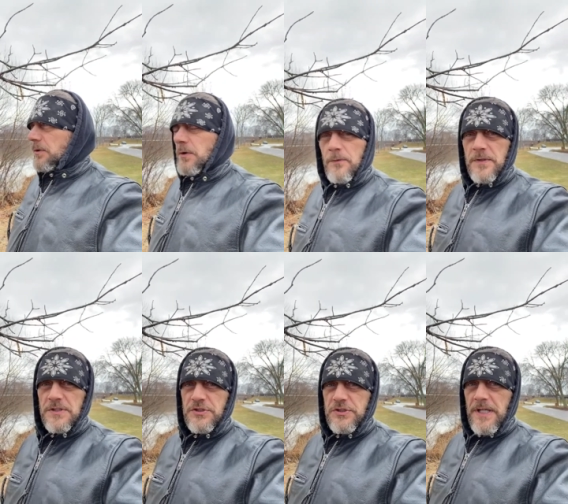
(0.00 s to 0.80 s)
over
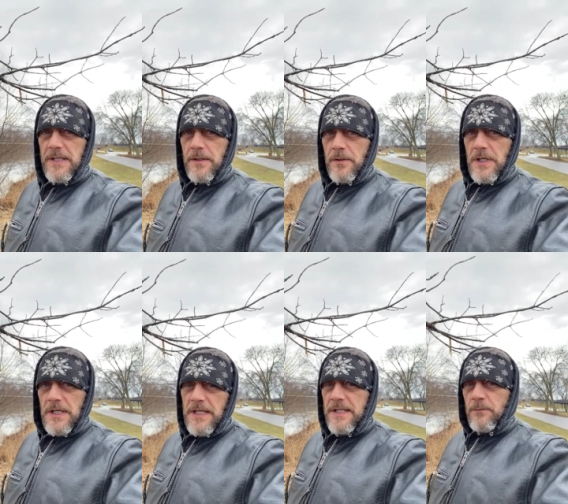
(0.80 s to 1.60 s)
this channel,
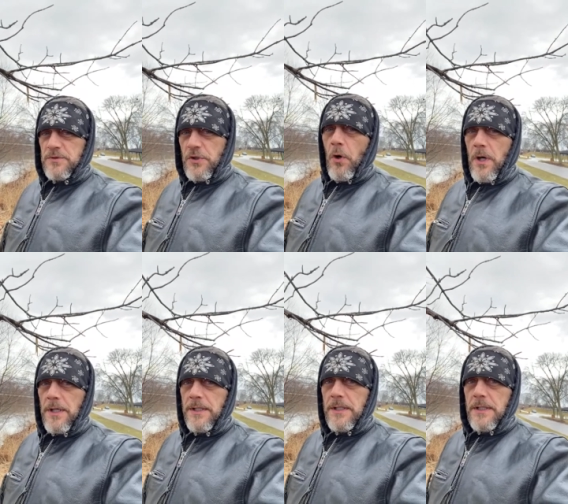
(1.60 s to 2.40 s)
and it was
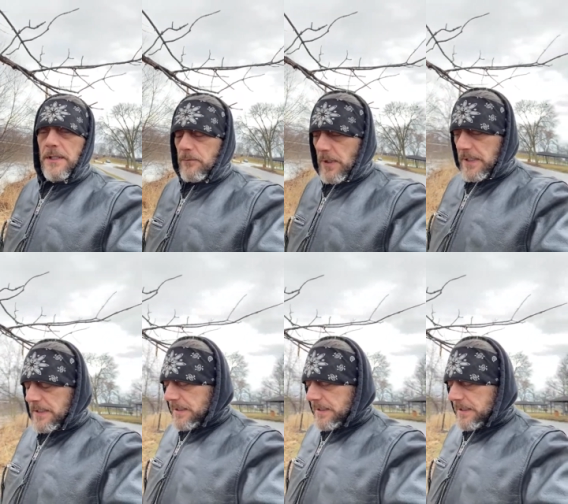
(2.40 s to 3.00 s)
gone, right?